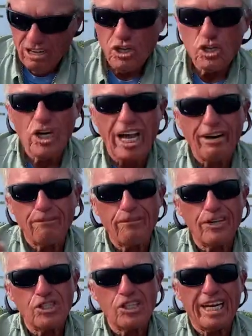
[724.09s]
Shiner
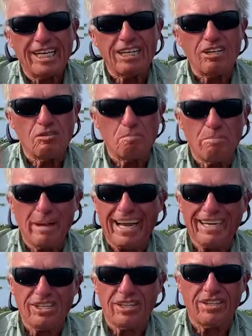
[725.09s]
fishing at its
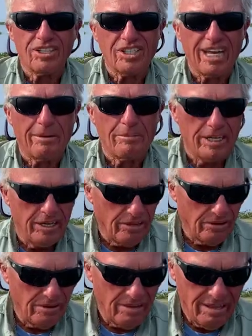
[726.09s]
best this time of
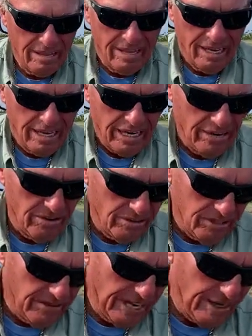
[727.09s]
year. Here
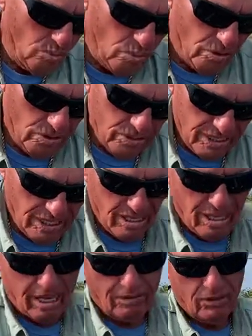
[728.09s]
at Headwaters and a
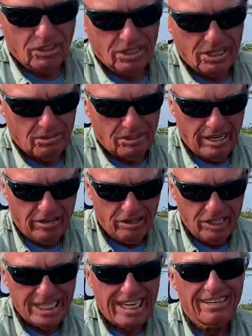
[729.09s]
lot of other
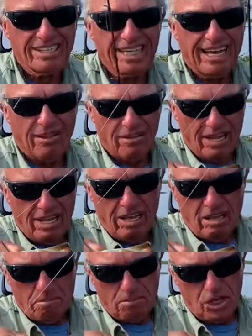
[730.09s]
areas down in the south.
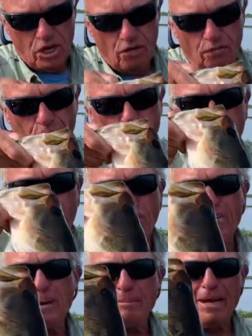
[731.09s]
Beautiful 4 or
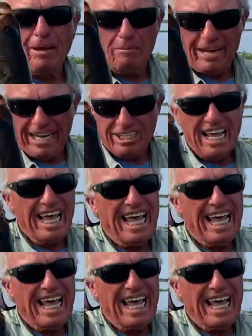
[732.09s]
5 pound bass.